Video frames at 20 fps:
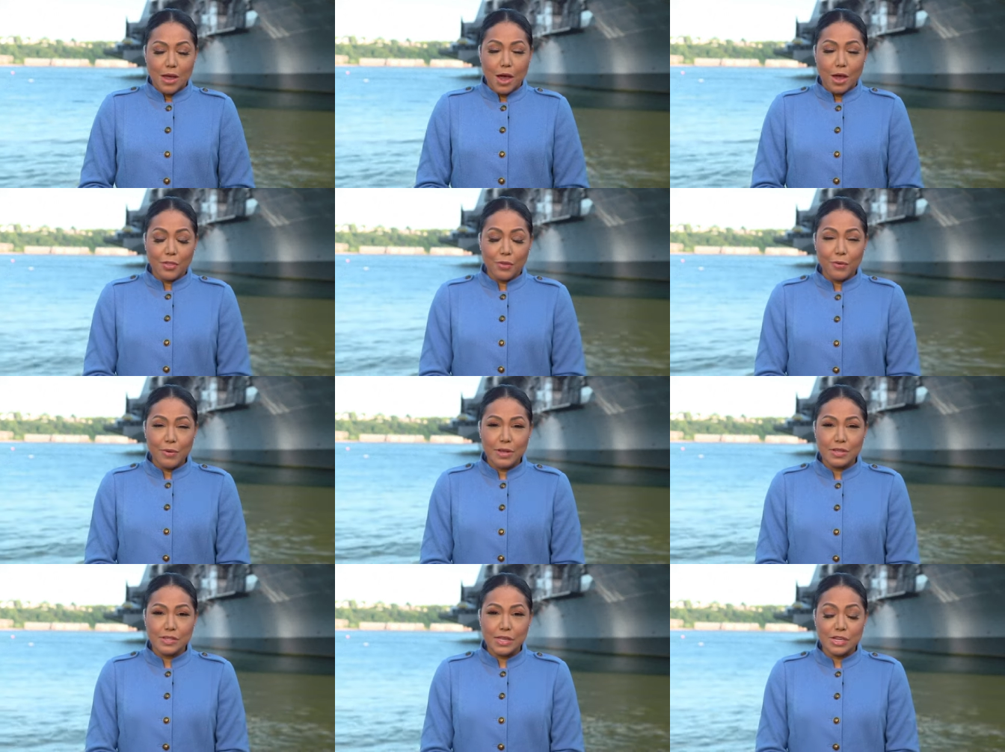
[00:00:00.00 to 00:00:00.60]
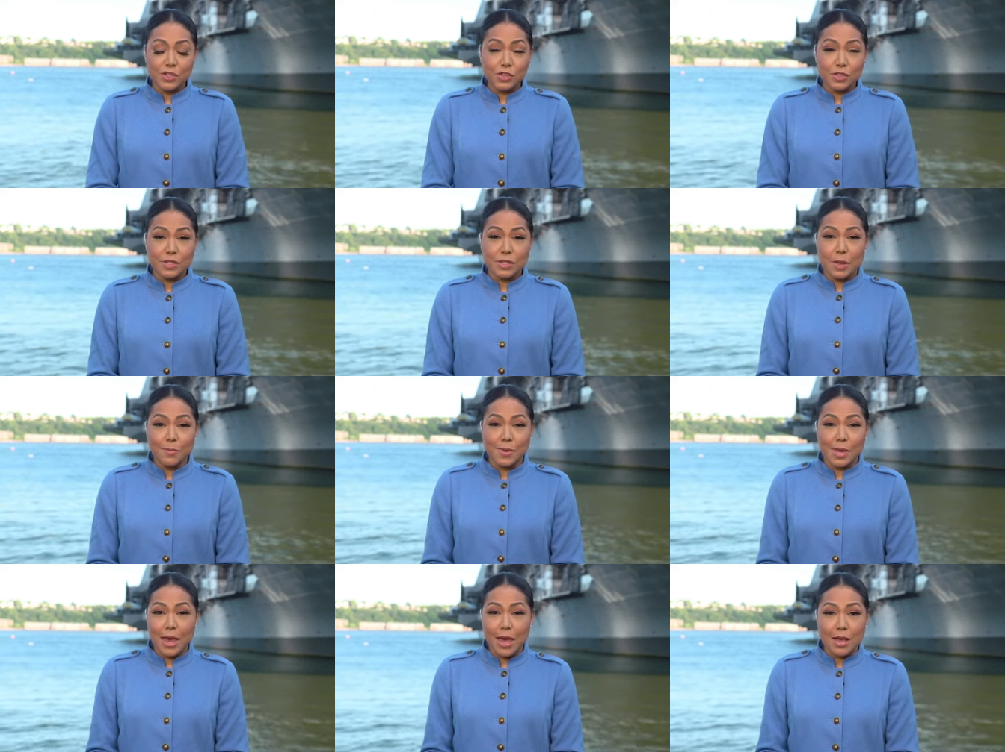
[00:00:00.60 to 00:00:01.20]
Authorities say
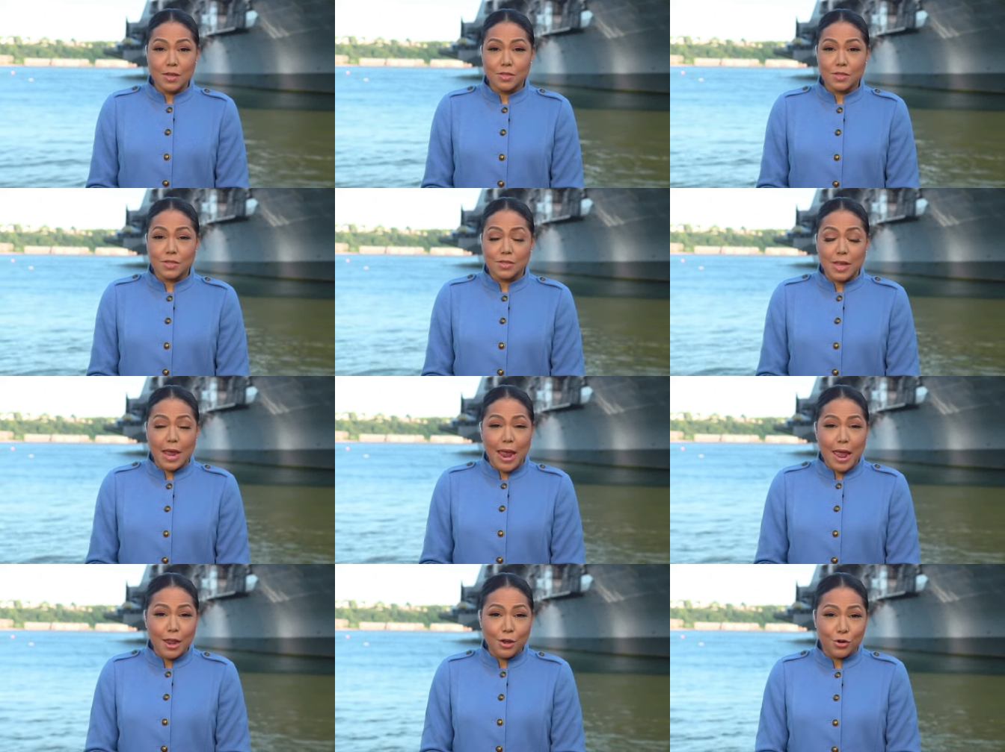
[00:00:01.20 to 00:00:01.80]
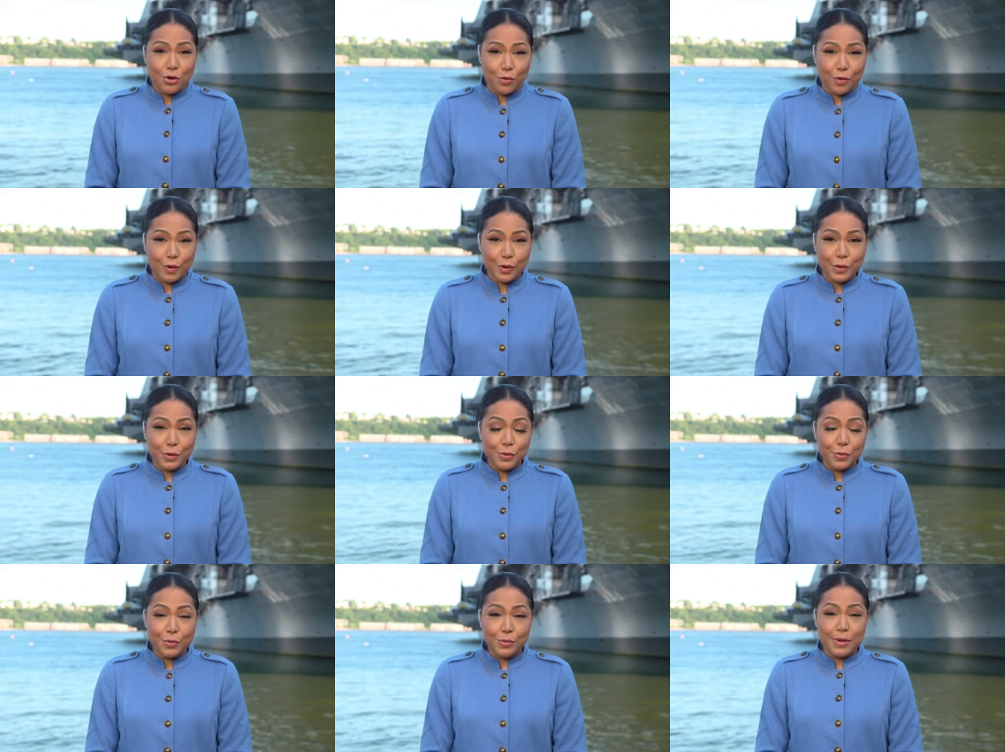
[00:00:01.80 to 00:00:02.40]
just some guests and
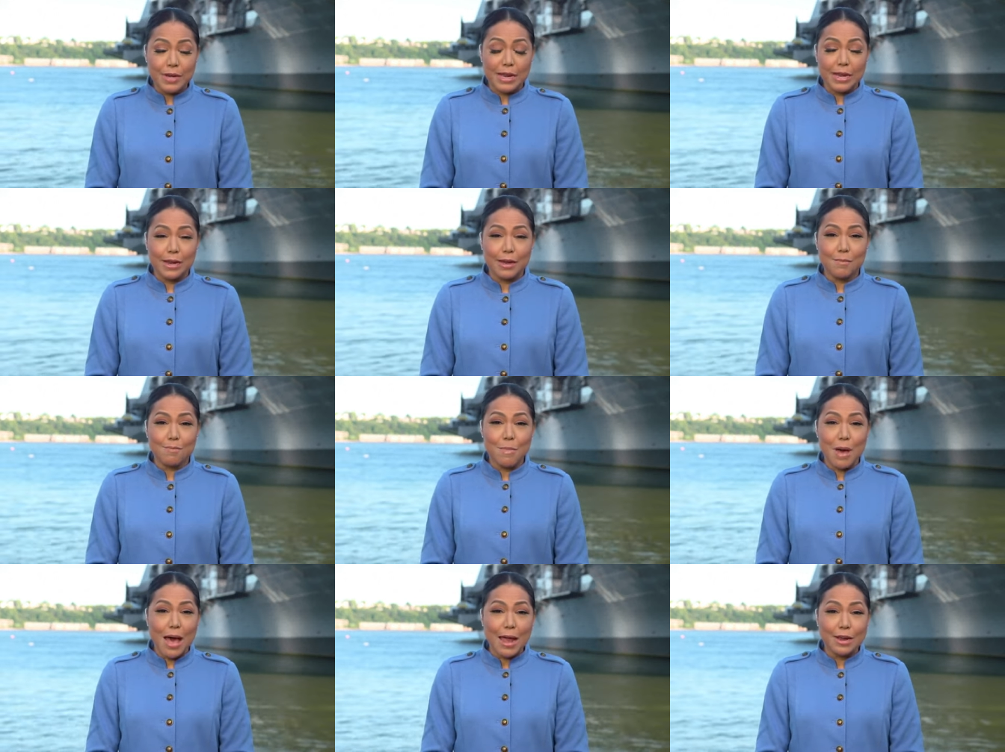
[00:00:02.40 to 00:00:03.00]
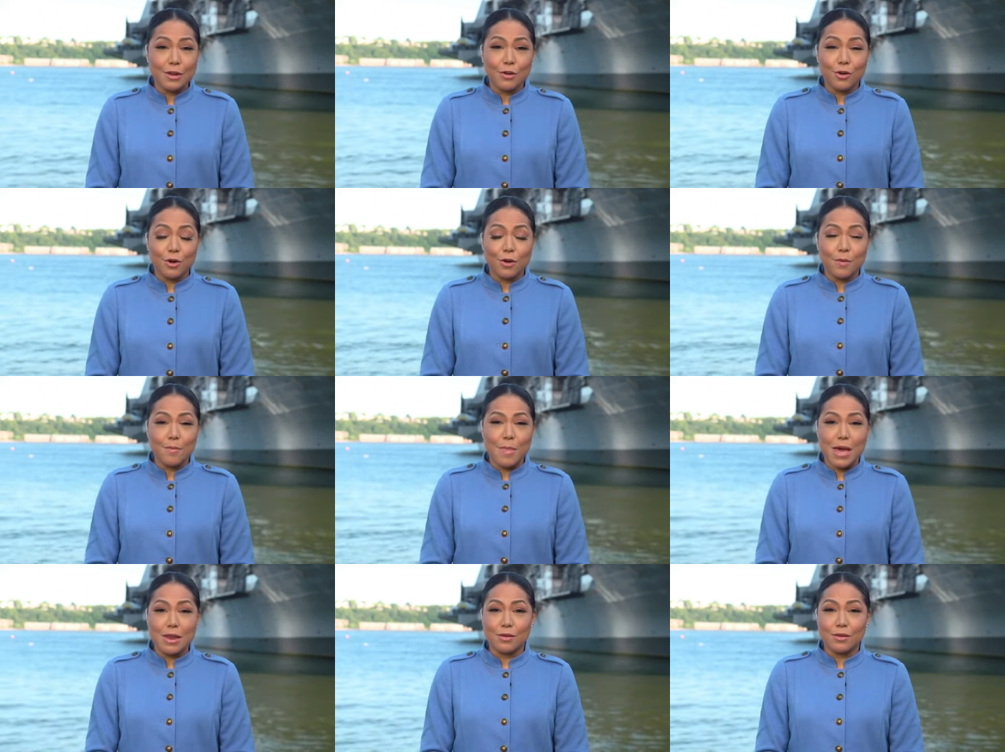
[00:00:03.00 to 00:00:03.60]
crew needed
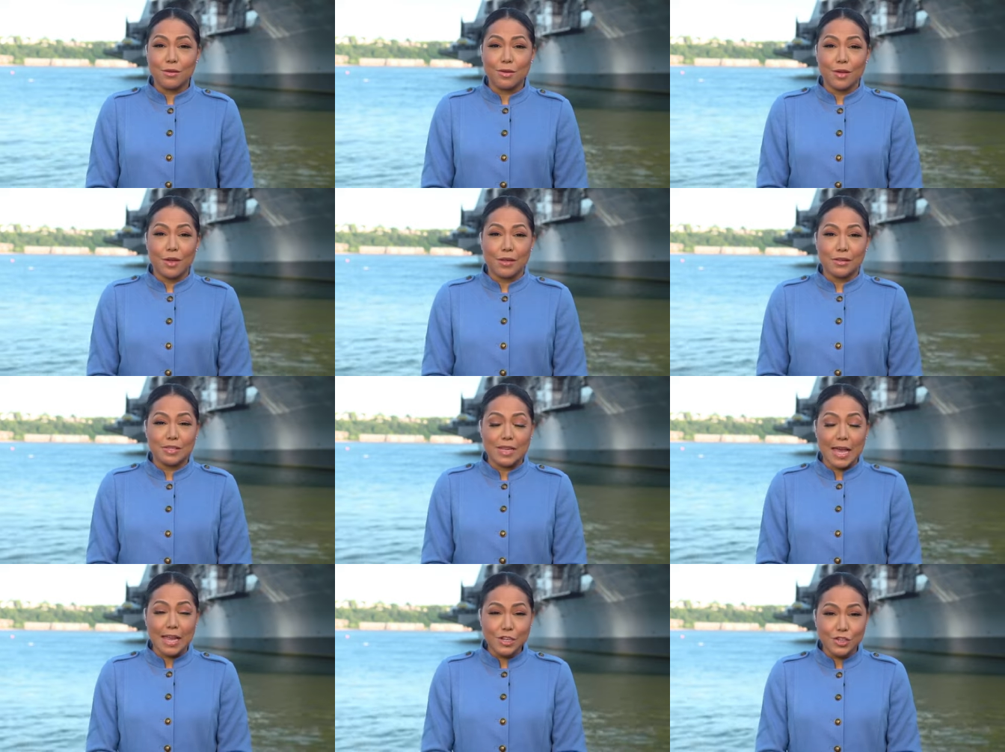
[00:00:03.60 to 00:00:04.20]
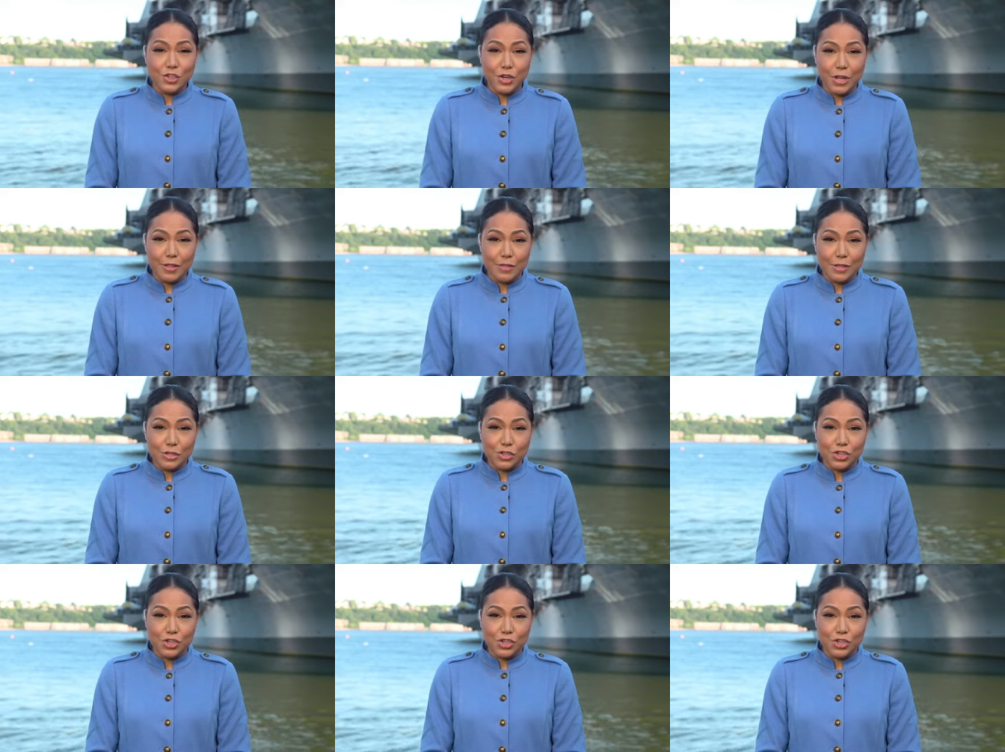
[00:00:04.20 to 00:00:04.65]
minor medical attention.